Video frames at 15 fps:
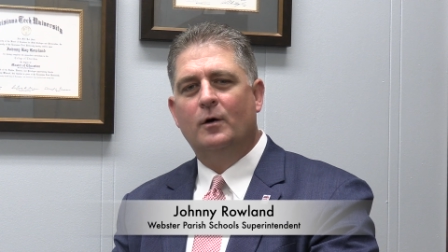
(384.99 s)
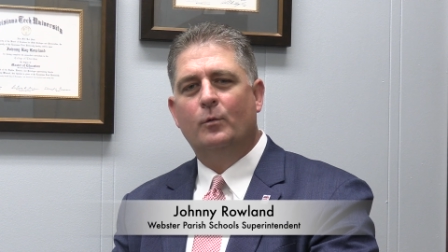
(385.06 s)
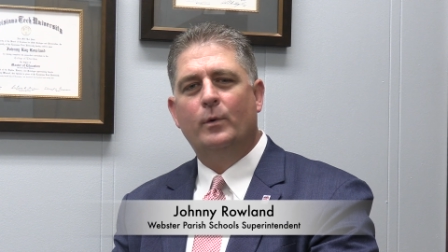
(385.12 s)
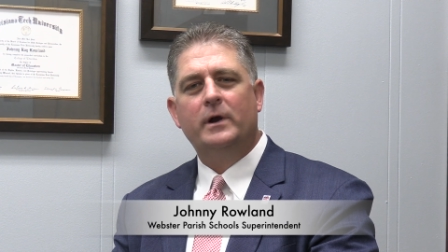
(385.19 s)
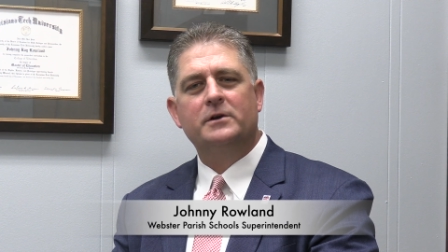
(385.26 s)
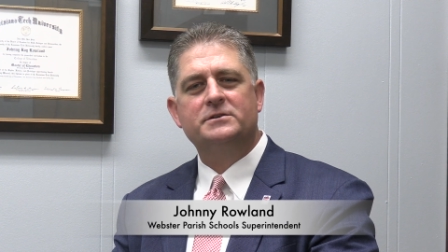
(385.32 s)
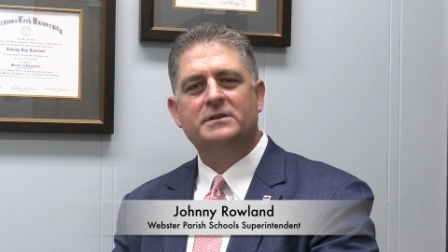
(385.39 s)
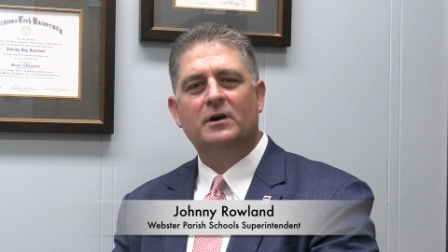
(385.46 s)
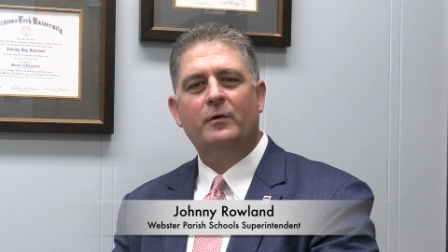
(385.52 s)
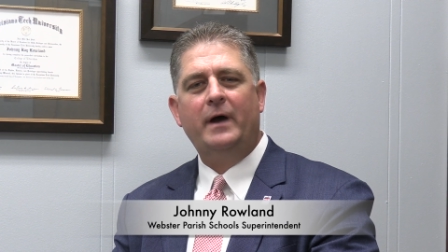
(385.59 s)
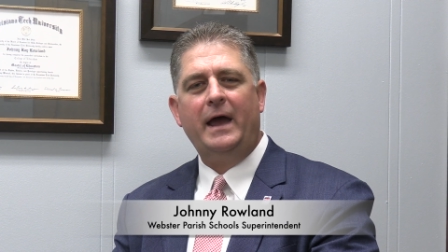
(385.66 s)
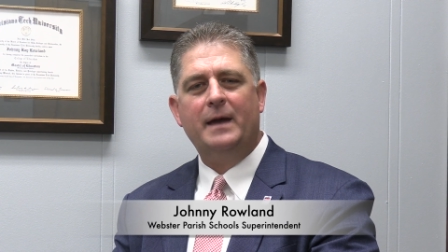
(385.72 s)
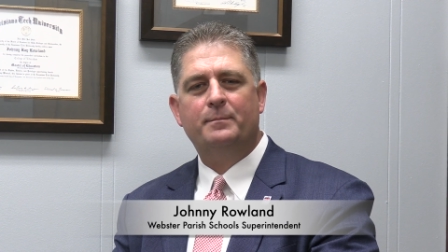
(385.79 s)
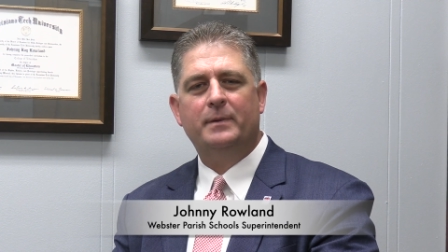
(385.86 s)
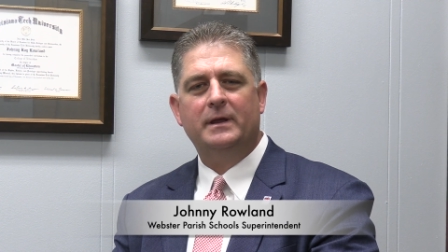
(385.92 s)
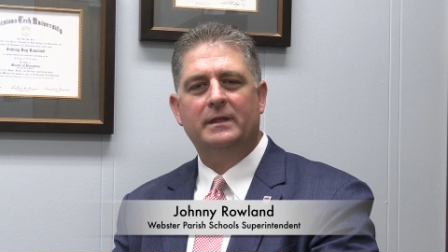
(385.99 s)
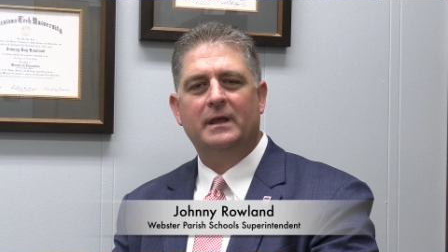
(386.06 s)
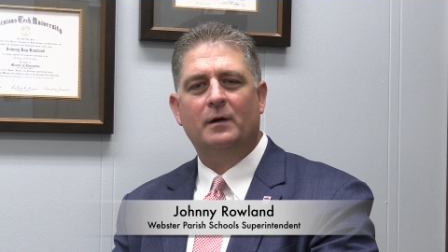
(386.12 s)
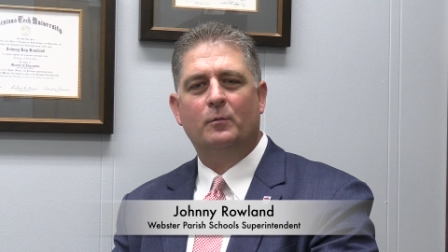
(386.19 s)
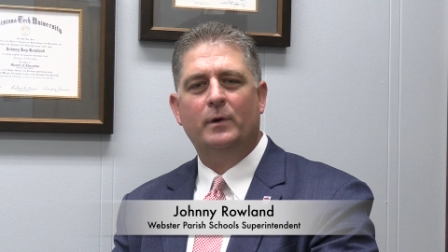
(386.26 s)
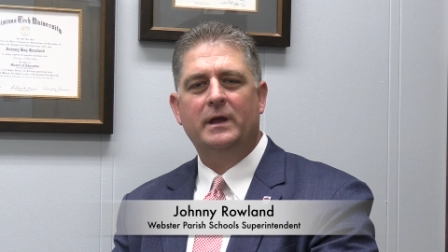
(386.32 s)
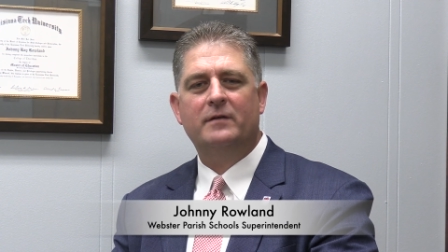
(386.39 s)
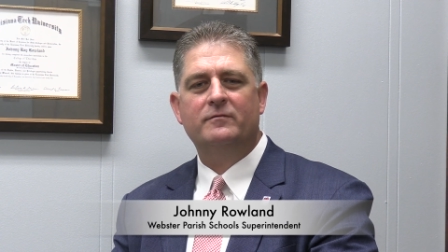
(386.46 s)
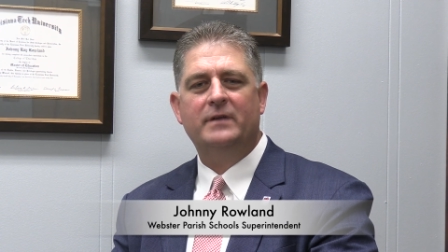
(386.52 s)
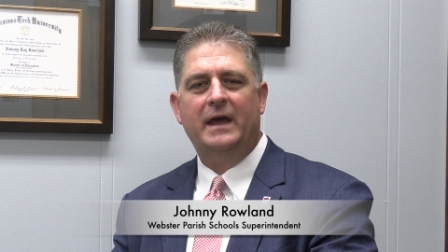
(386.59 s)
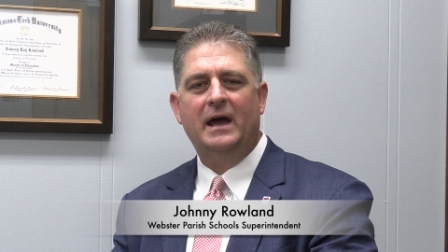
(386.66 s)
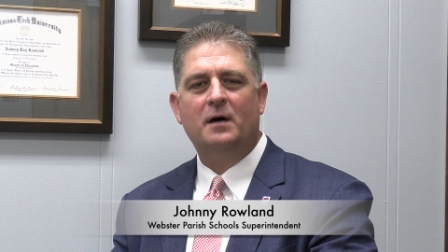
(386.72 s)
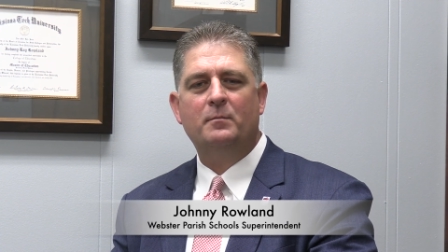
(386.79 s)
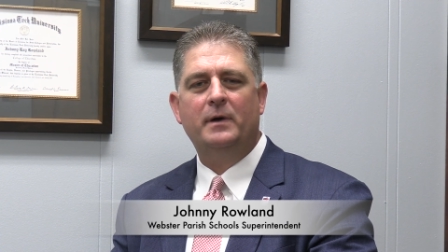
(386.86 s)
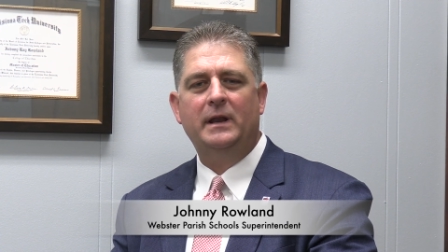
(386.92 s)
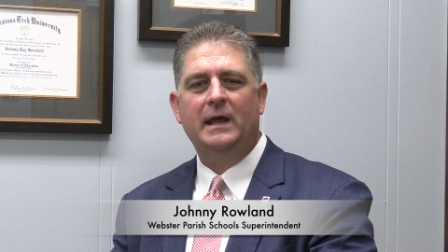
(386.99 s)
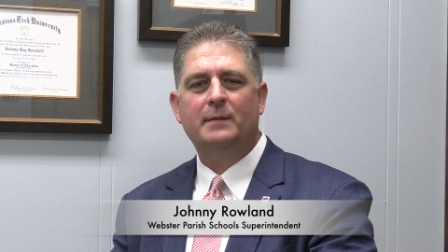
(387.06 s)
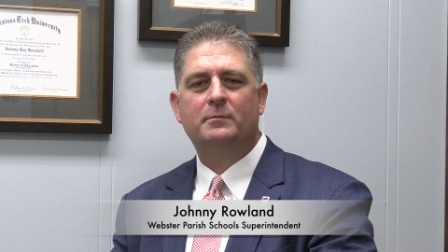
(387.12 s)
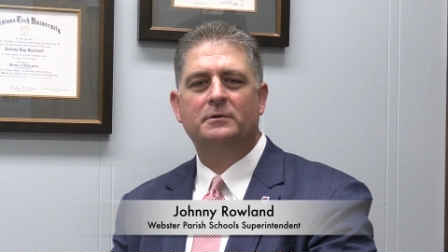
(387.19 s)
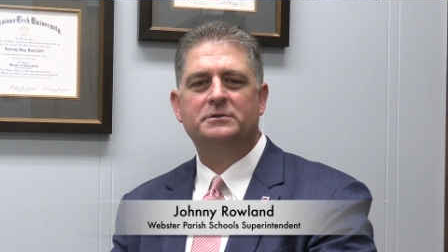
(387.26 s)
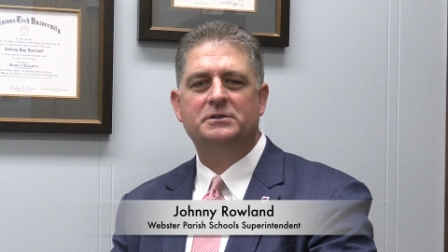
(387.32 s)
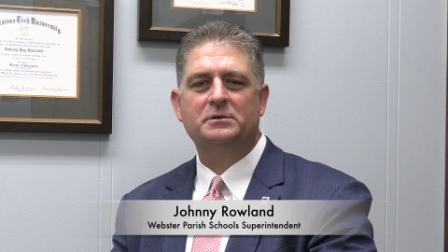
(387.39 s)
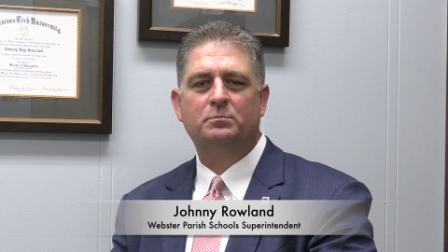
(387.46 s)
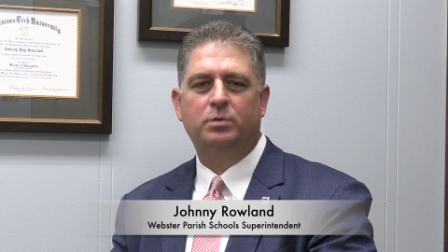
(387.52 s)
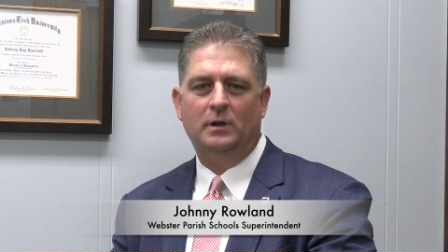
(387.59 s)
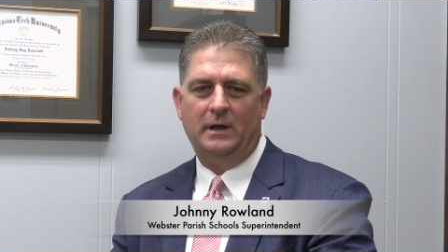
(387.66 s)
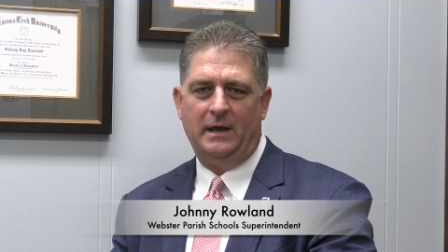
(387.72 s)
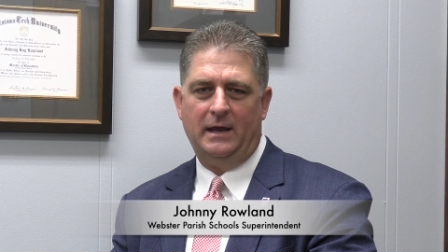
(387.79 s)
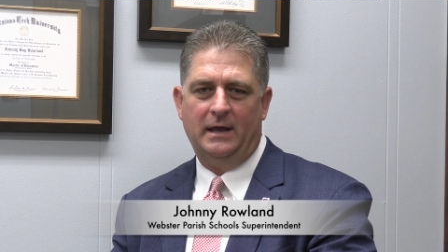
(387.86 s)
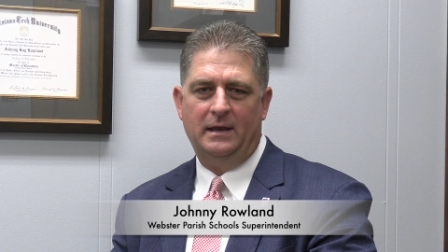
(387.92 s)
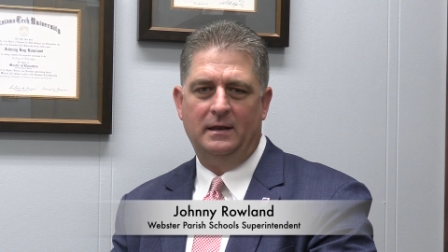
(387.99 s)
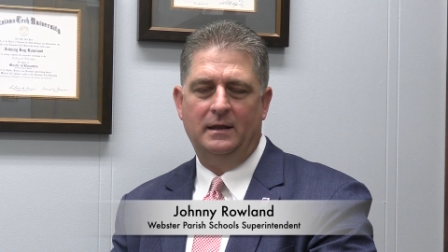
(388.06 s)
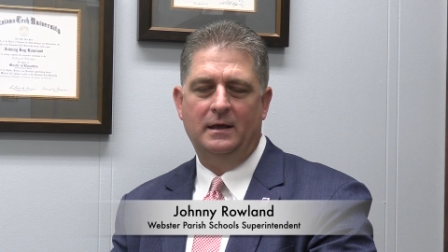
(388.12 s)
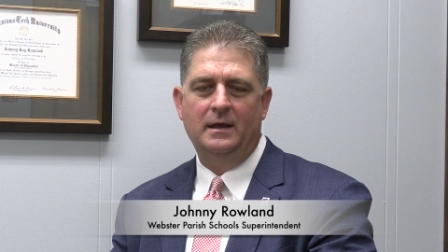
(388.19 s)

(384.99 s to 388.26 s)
We are so happy that we have now been able to plan